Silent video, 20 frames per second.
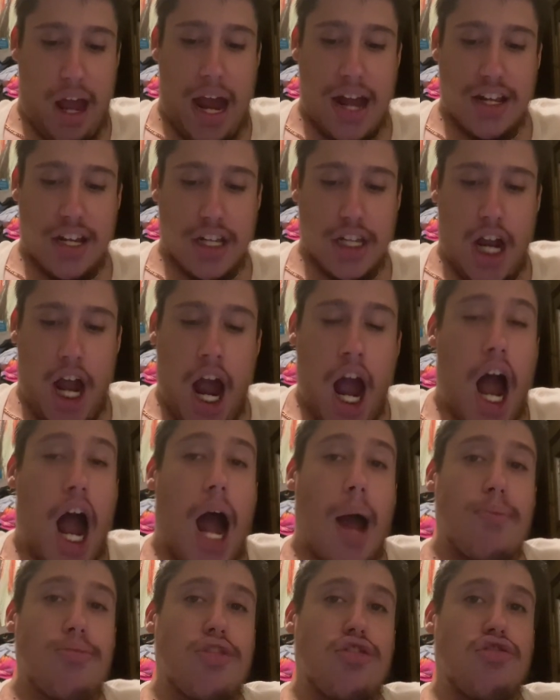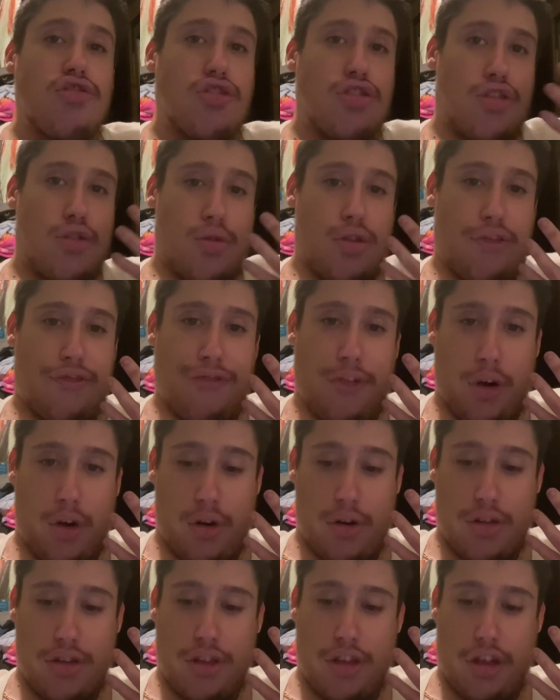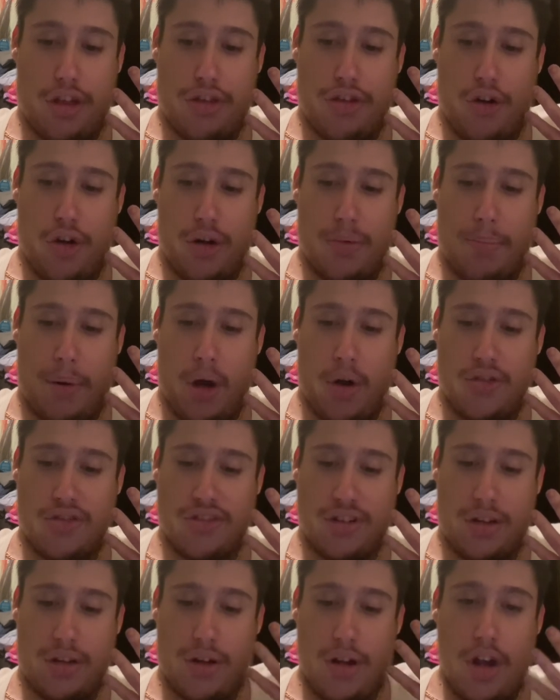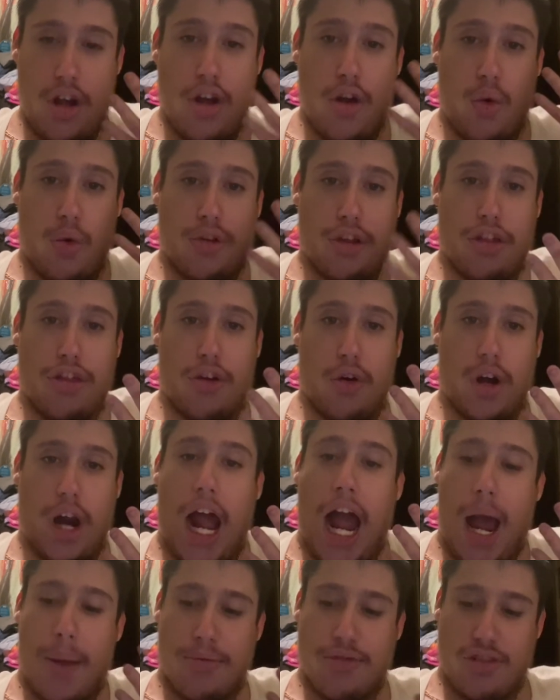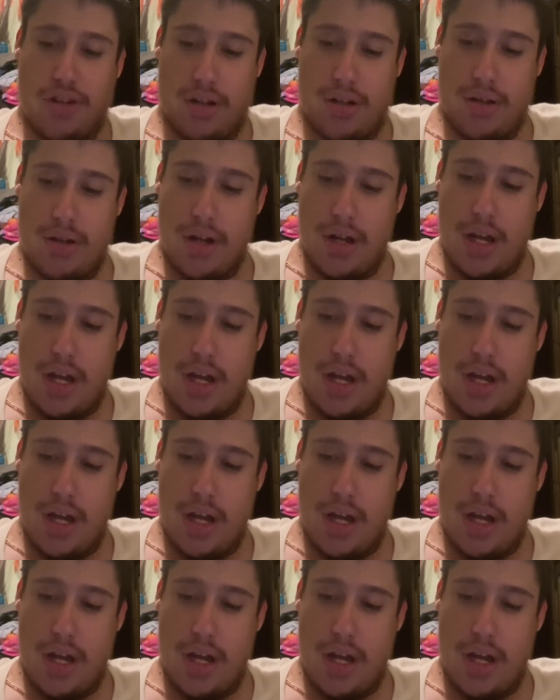I did not opt to do the third person or the third option,